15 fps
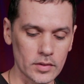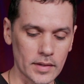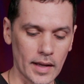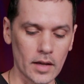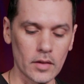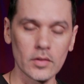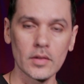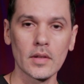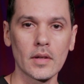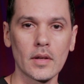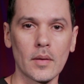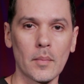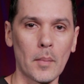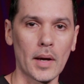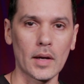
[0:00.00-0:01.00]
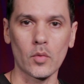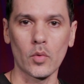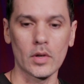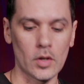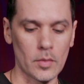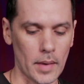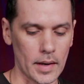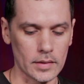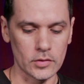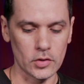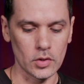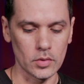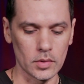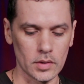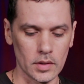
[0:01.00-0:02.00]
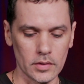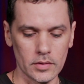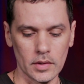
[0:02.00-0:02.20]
down mic 1 or mic 2. In this